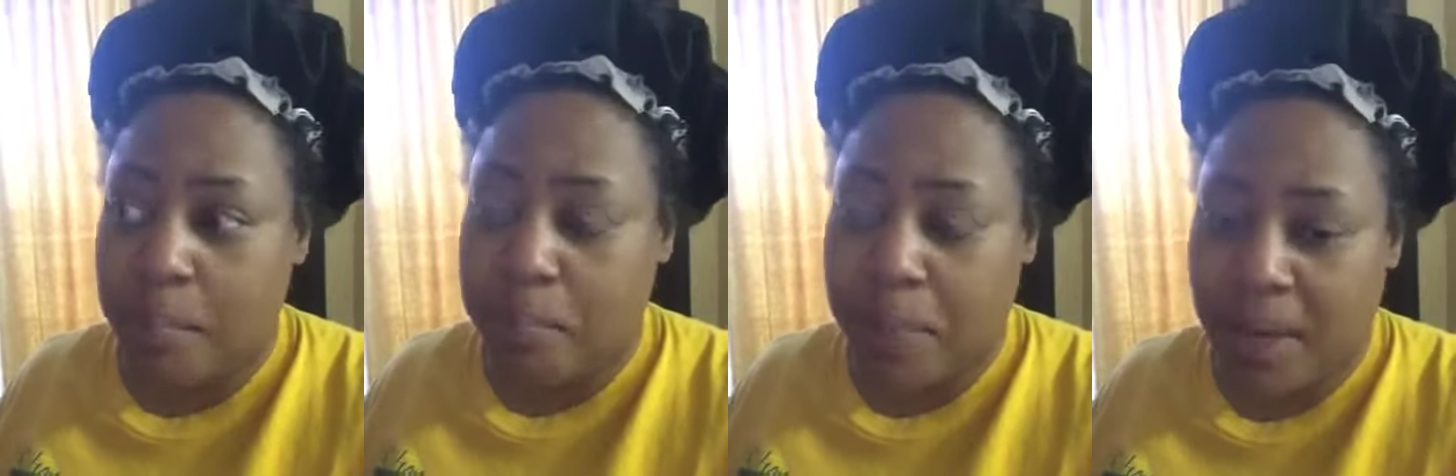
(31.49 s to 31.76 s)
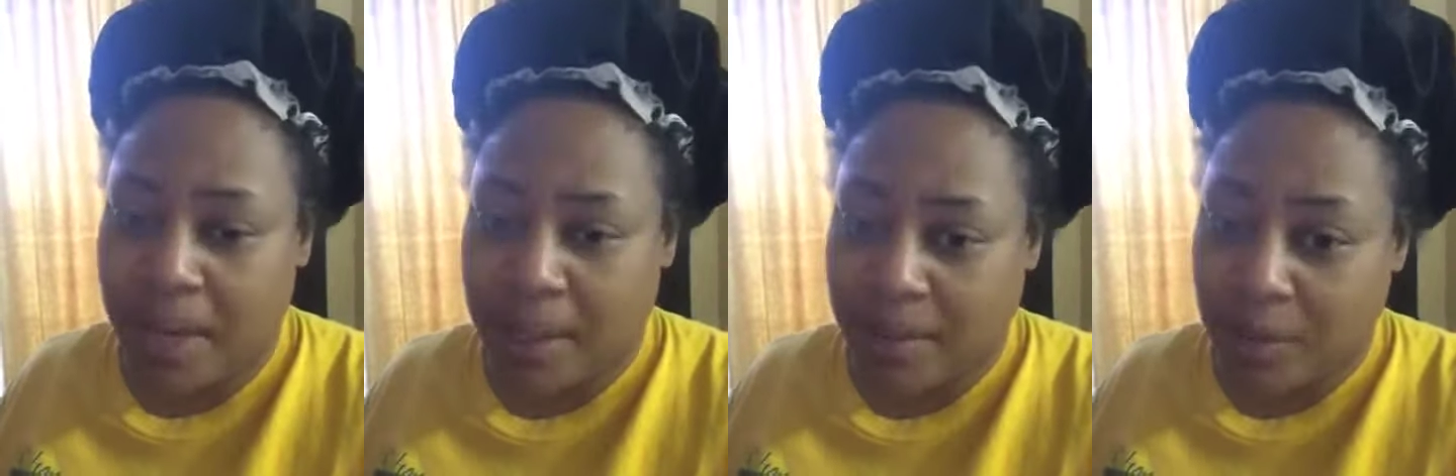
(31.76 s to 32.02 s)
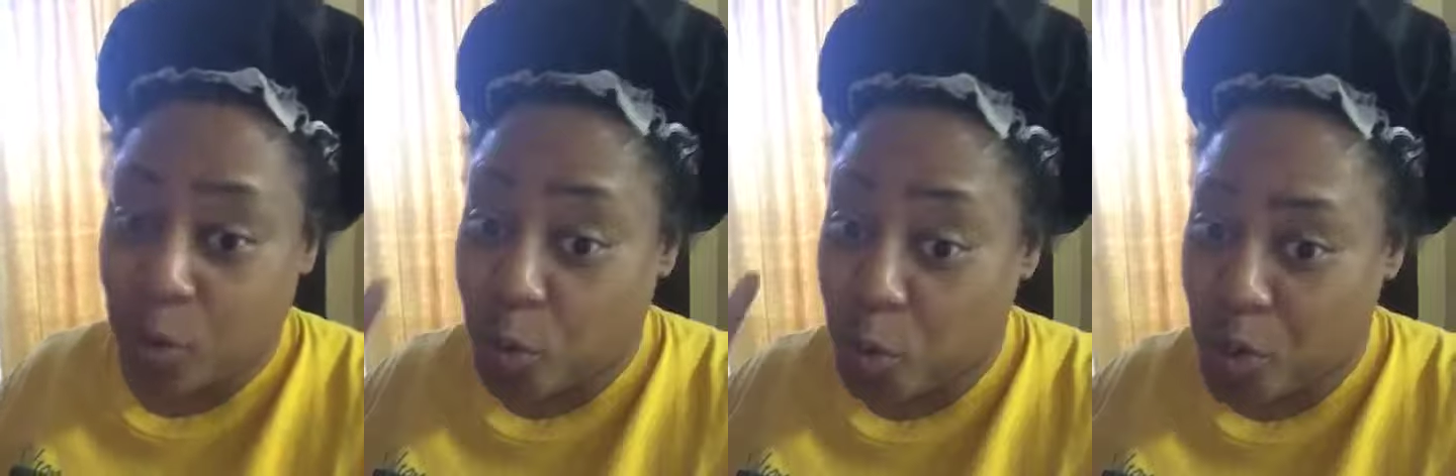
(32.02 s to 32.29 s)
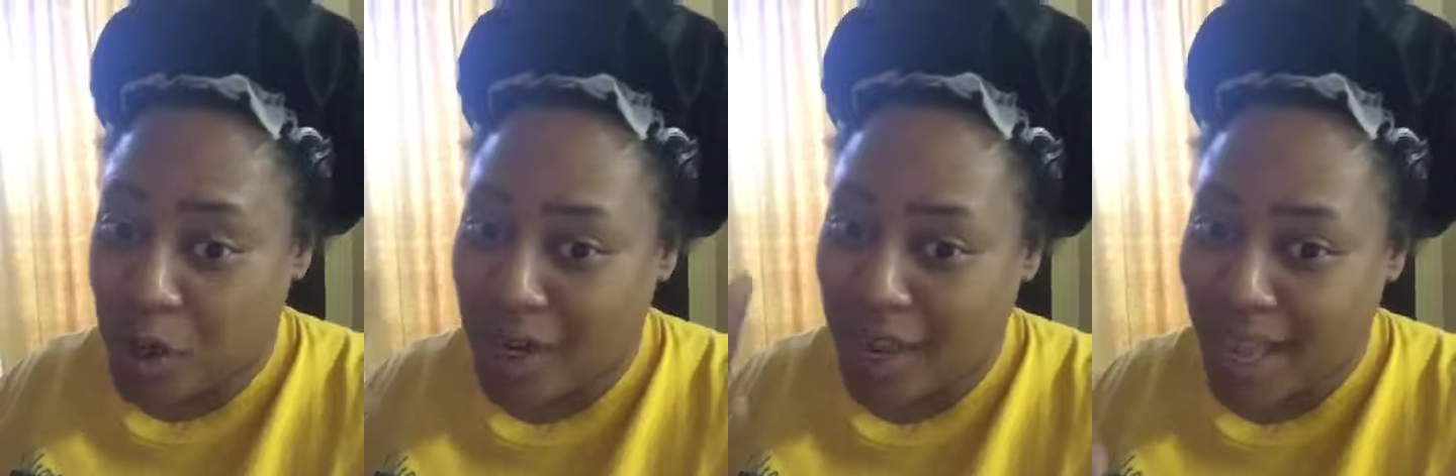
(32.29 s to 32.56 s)
But
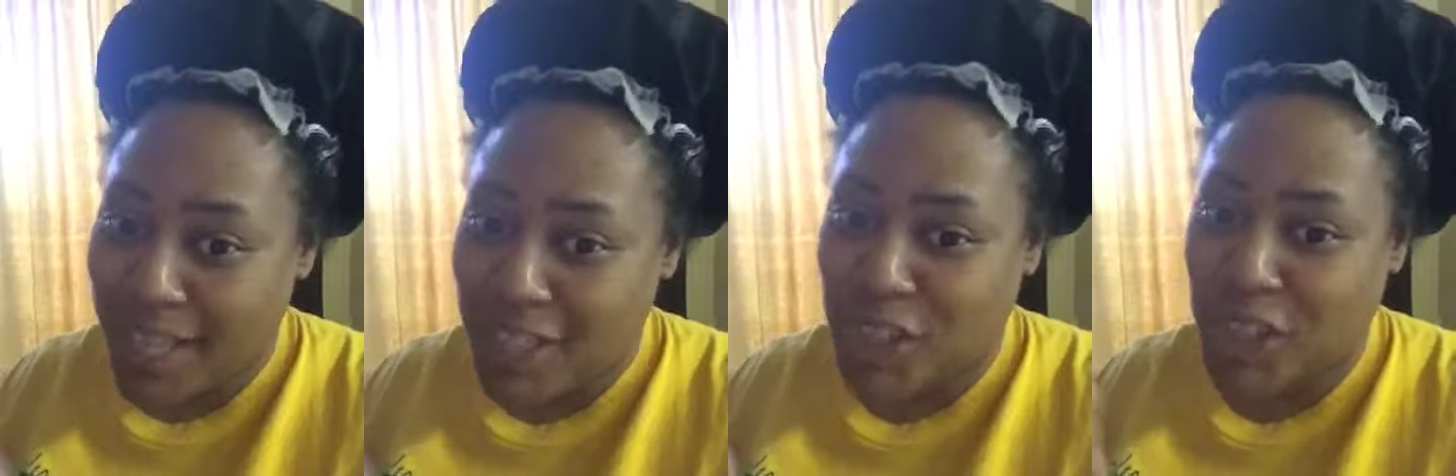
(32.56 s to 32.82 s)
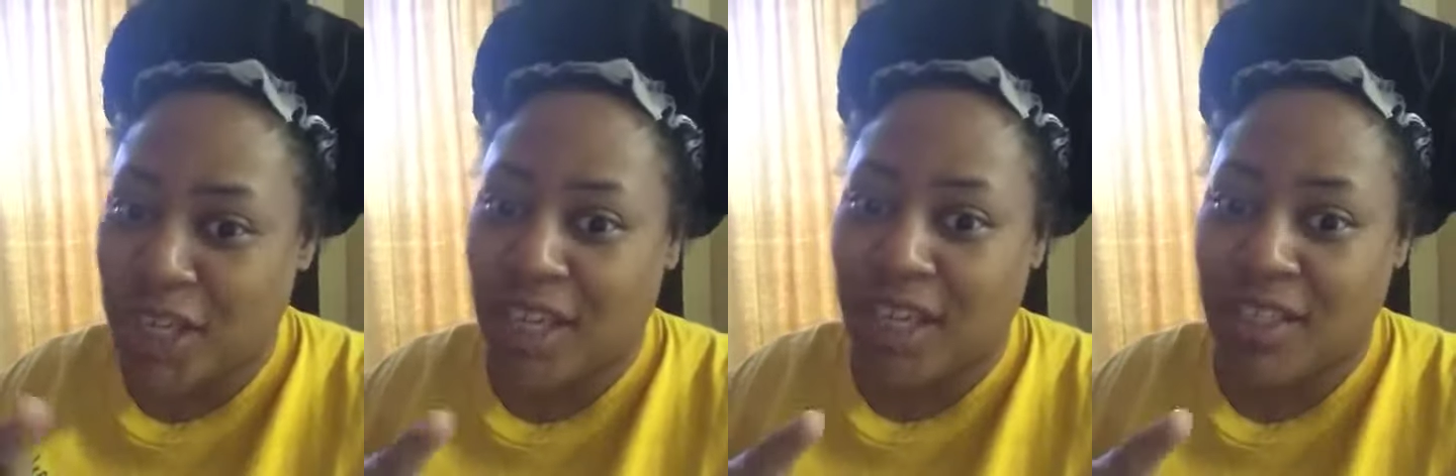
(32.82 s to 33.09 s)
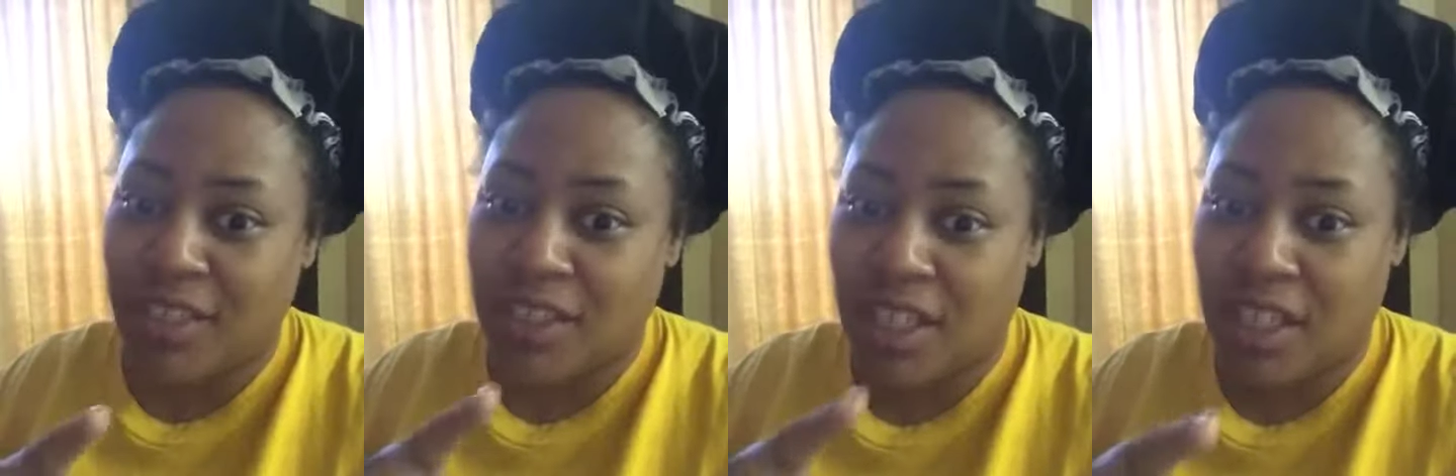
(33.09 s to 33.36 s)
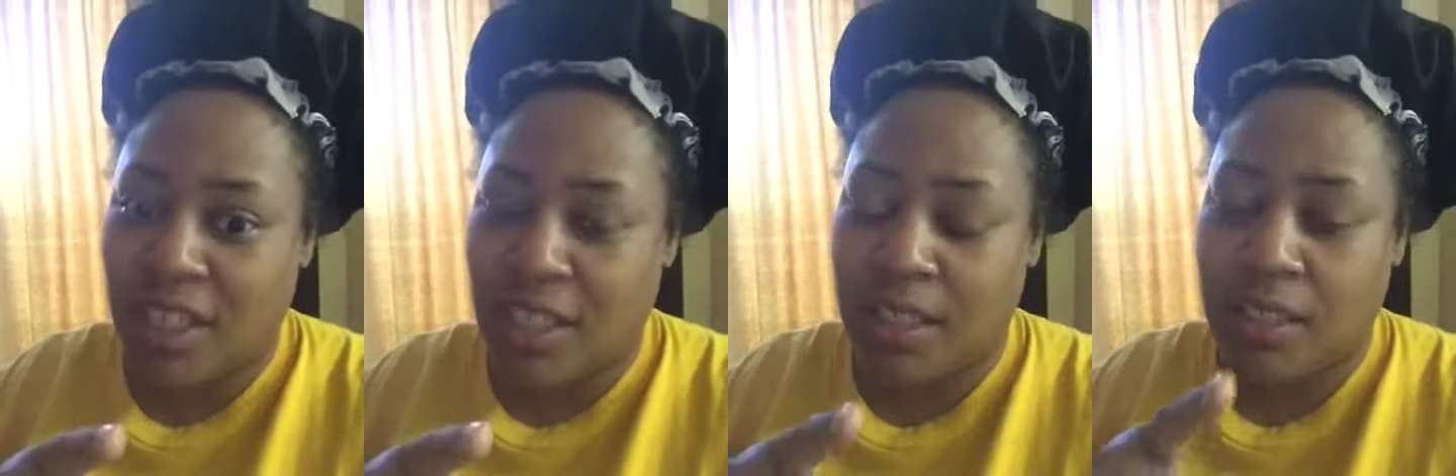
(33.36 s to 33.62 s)
what has changed
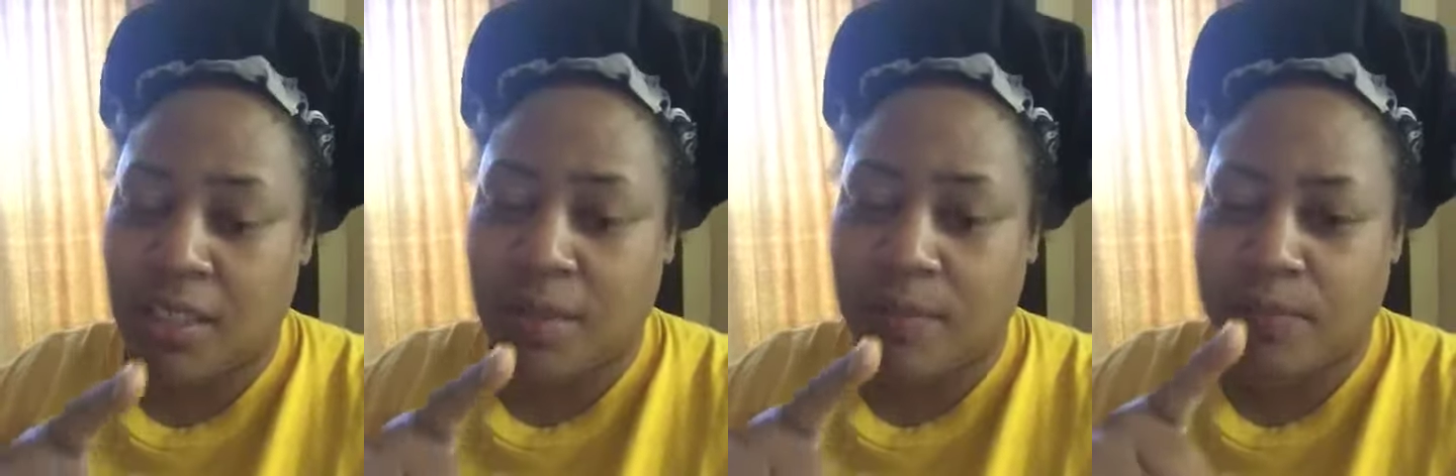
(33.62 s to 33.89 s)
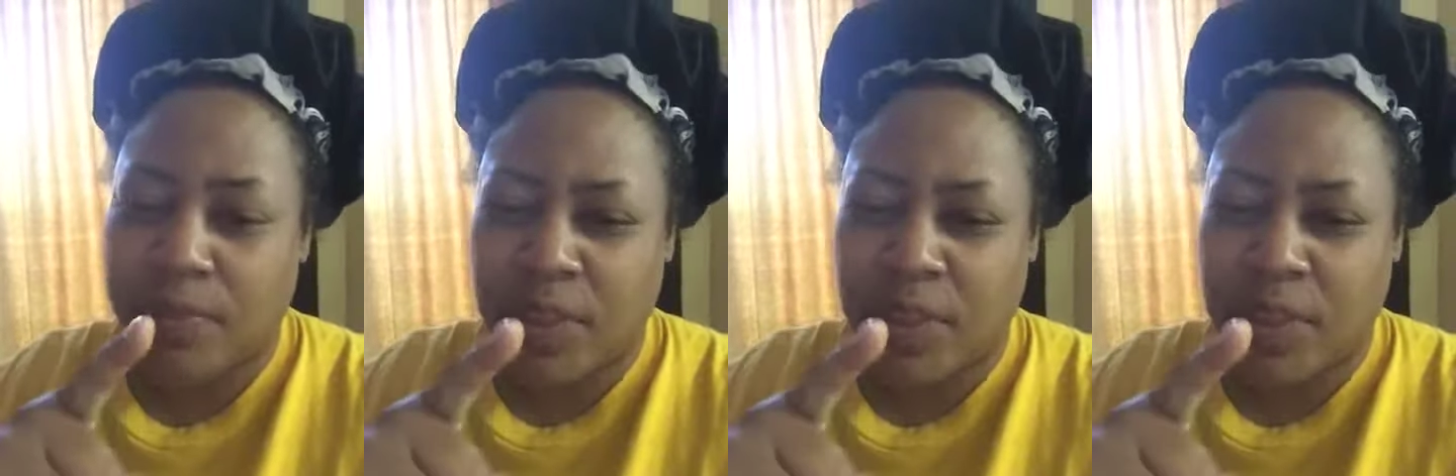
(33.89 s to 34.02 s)
is